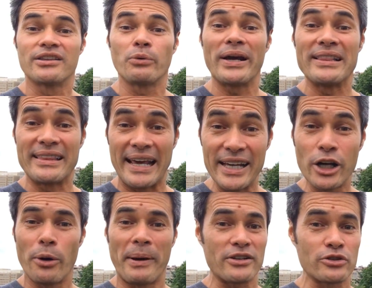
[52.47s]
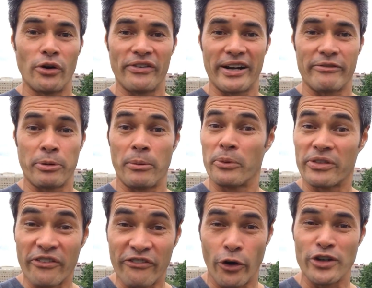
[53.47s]
the way they go about solving a problem
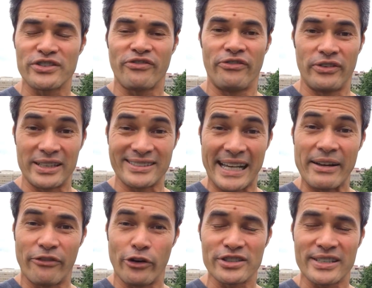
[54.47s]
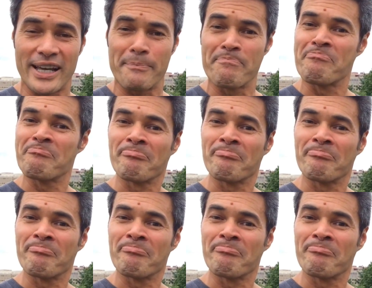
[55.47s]
with the same first step.